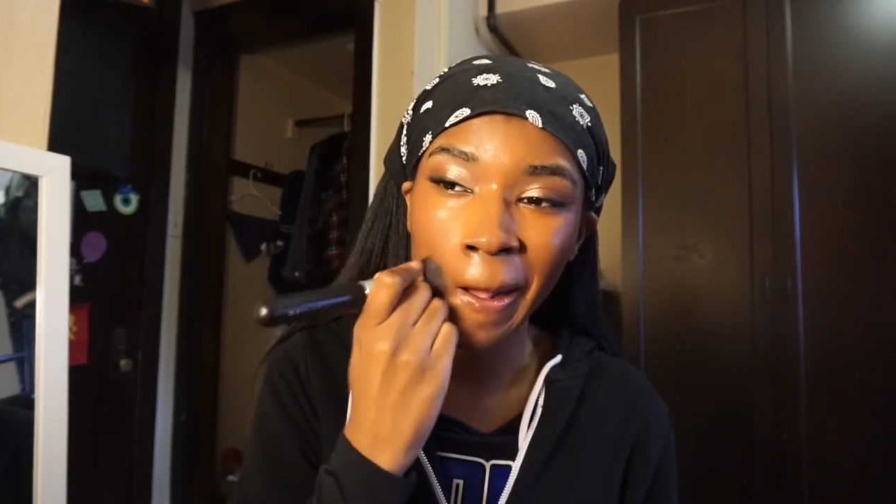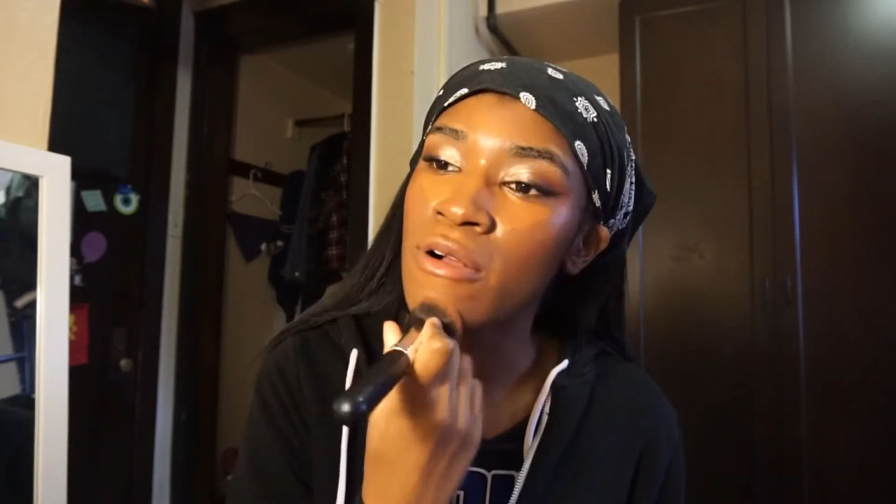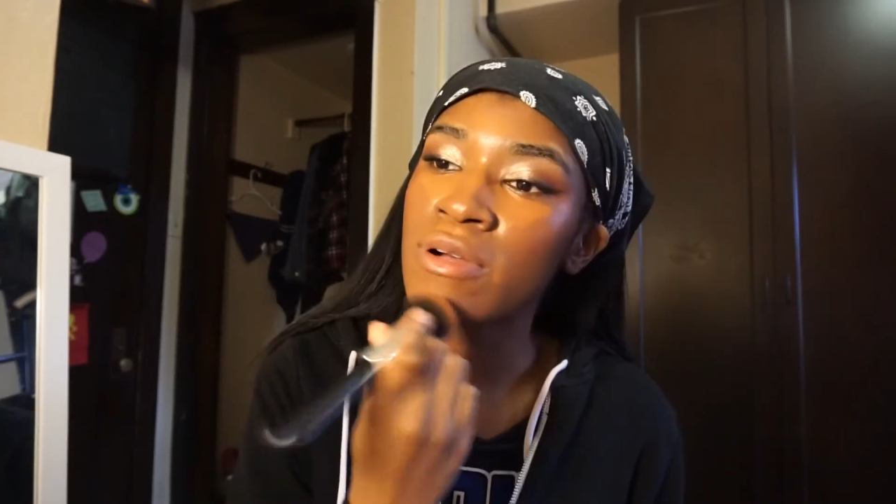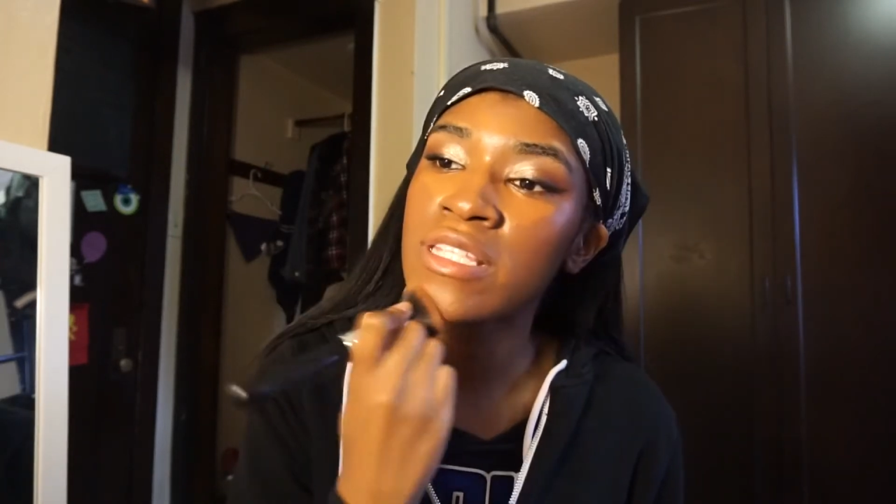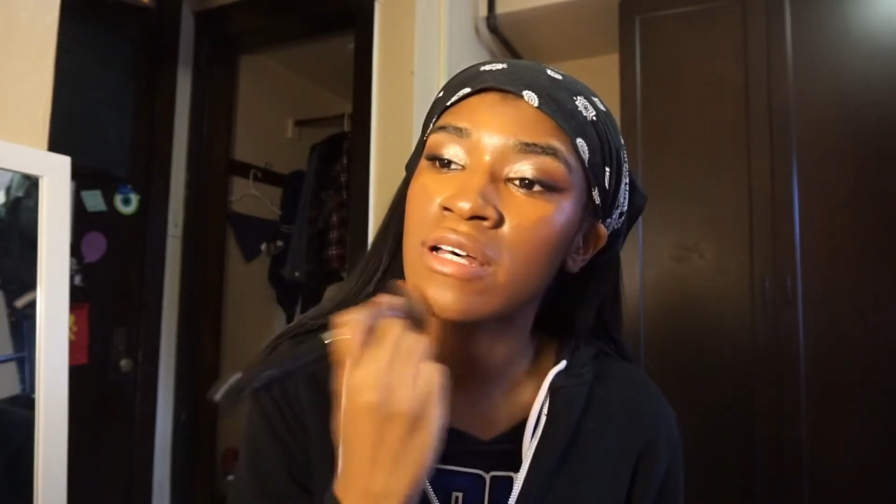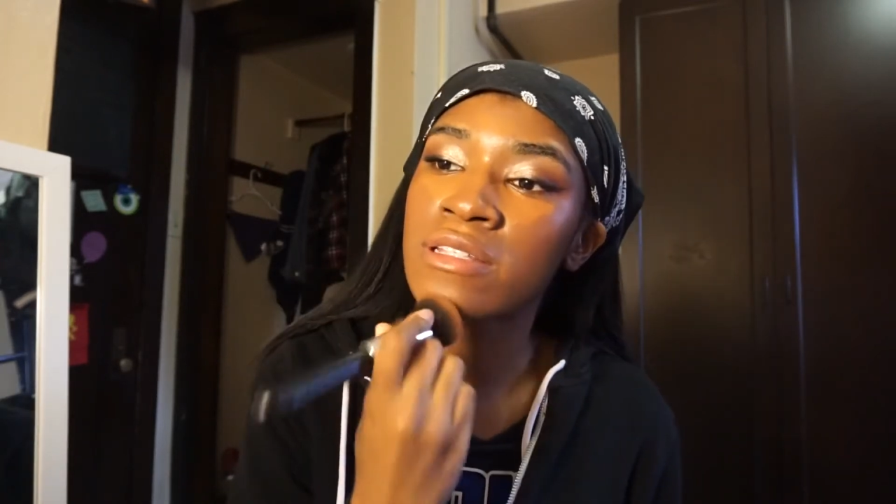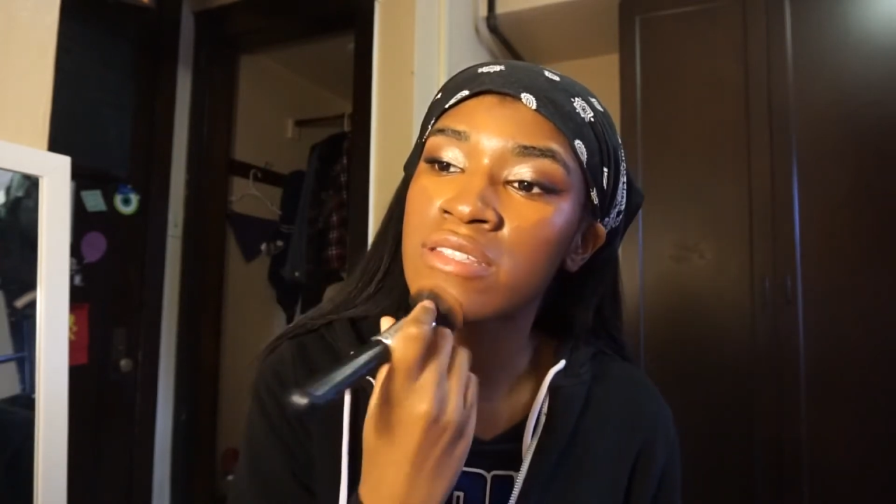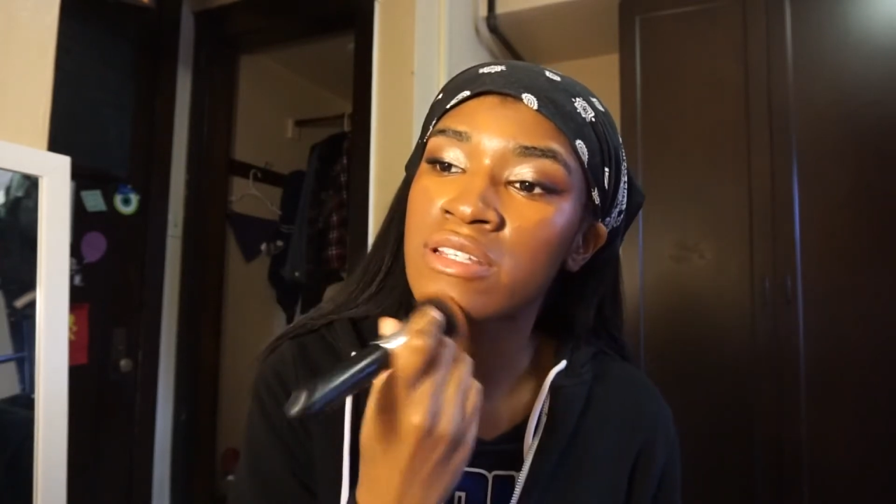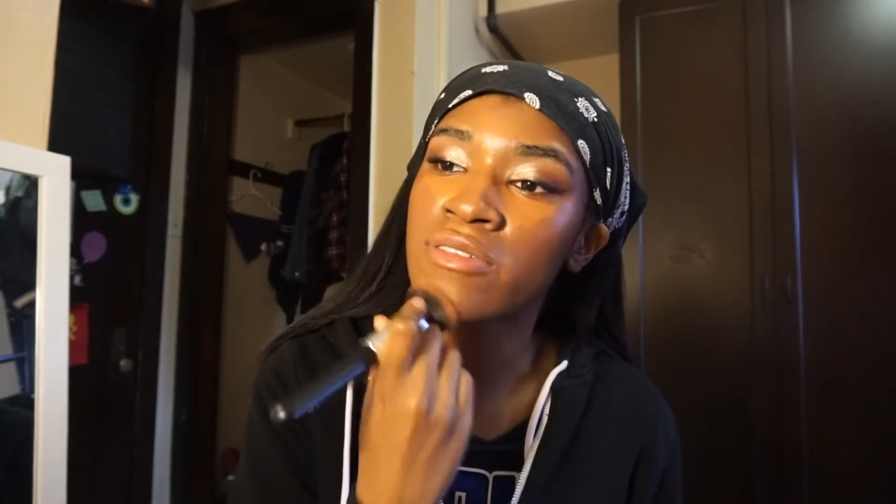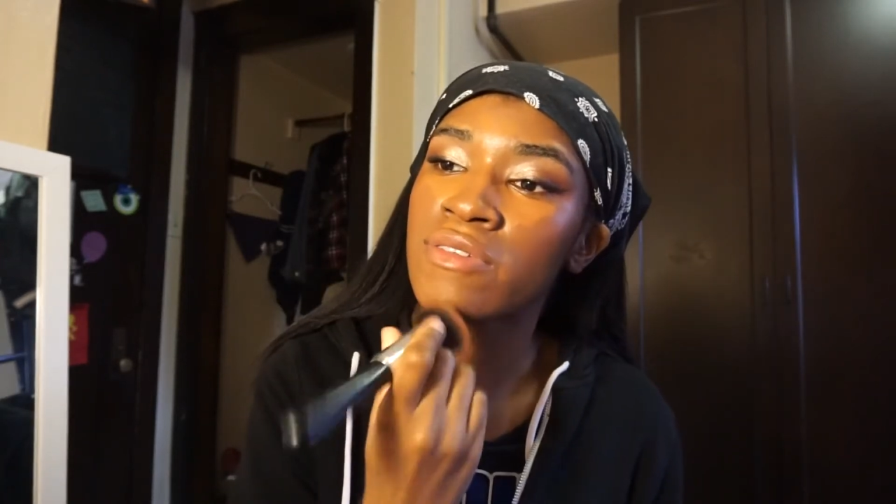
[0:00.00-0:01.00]
who is on
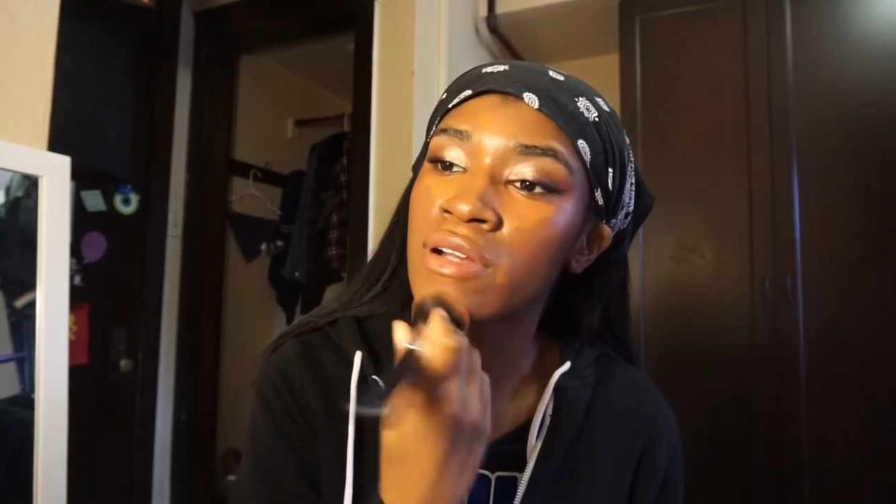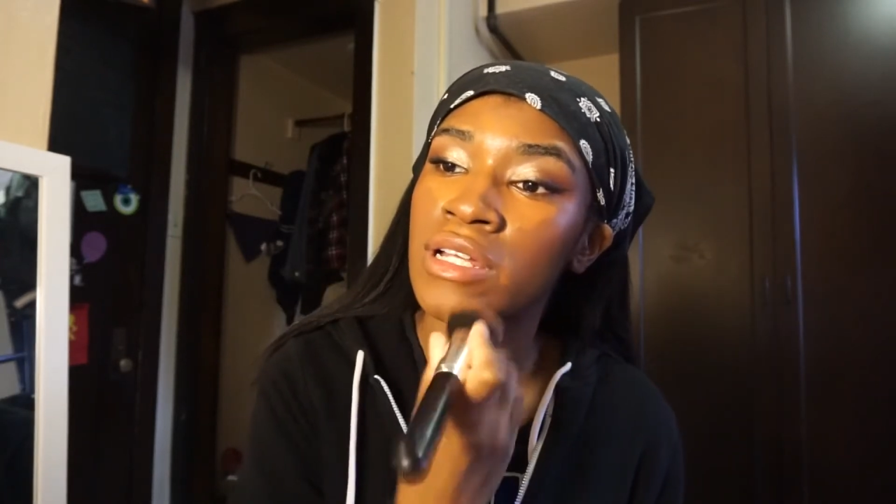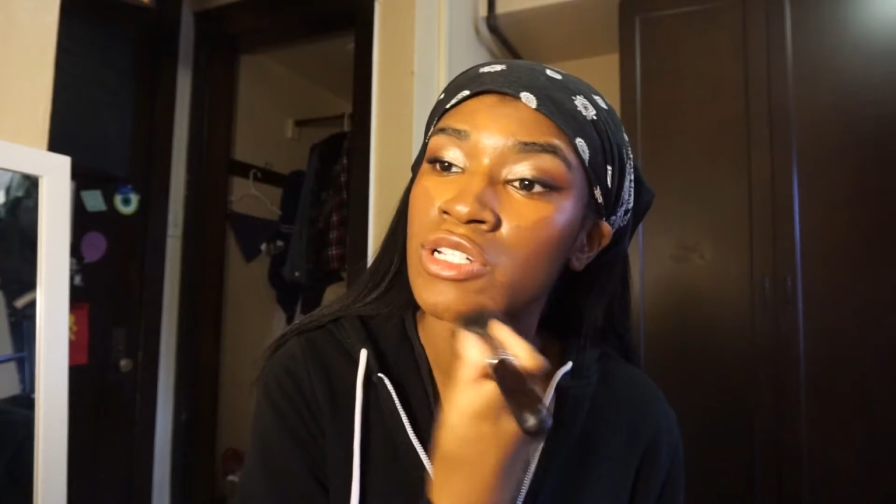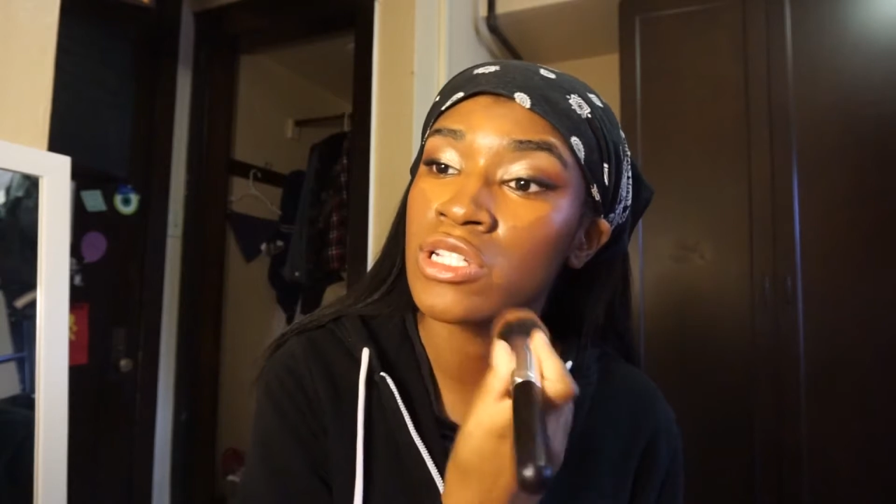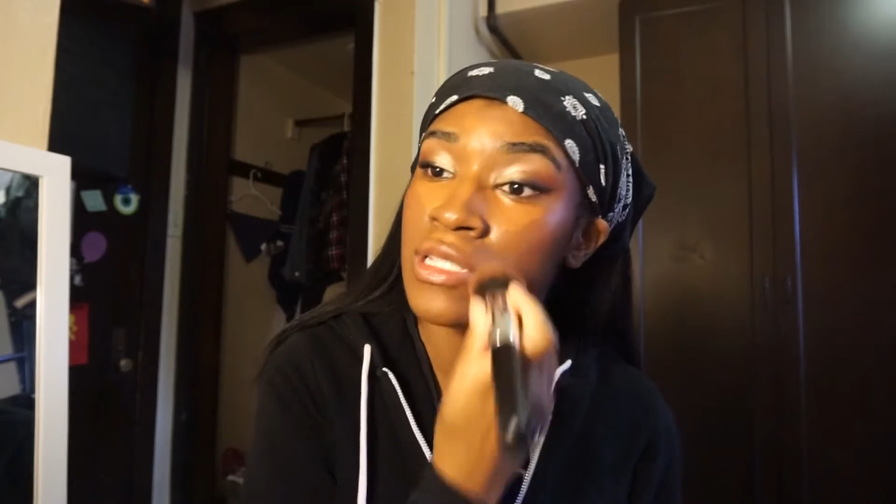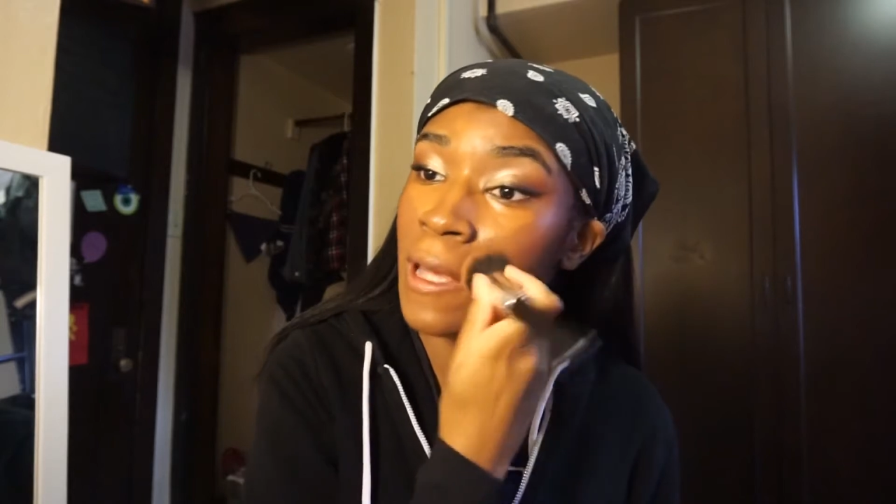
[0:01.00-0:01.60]
silver and she's